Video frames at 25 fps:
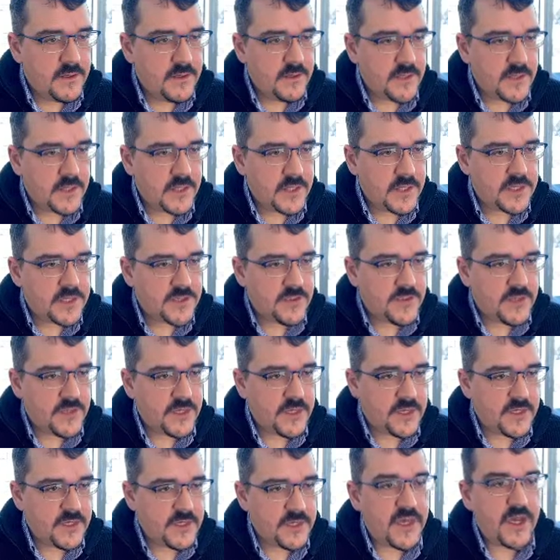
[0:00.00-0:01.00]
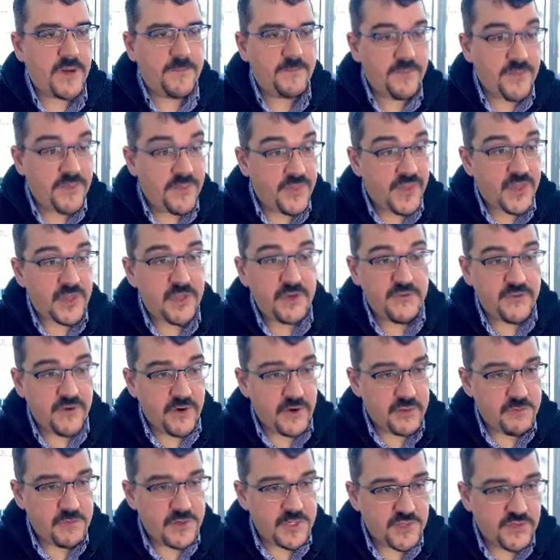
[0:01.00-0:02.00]
Okay, so yep. Thank you
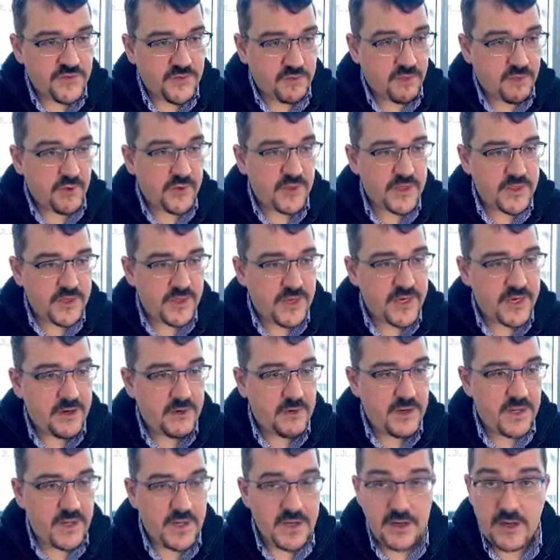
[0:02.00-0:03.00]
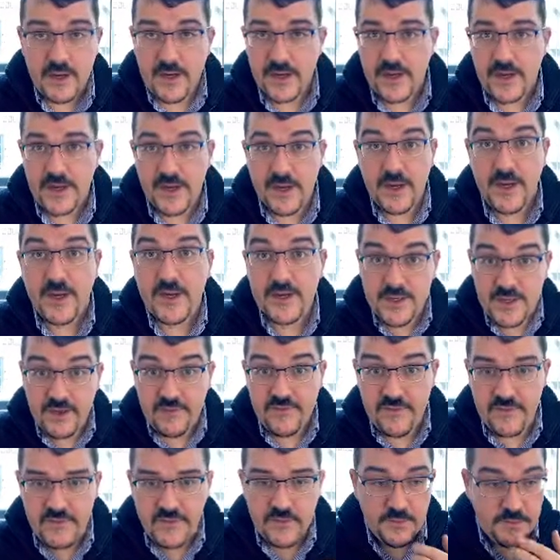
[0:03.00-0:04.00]
very much for pointing that out, and I
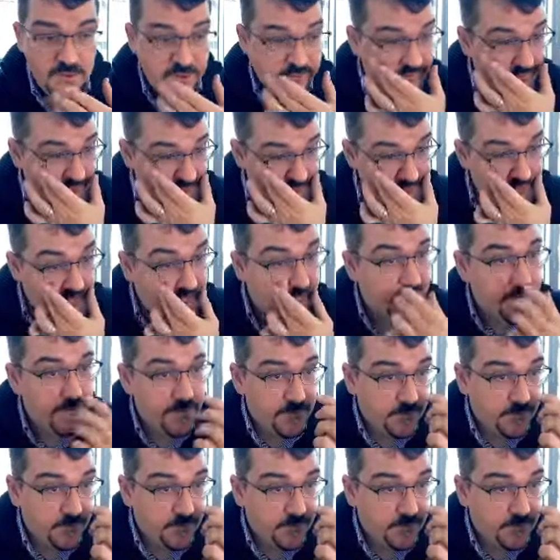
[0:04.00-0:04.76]
definitely will fix that.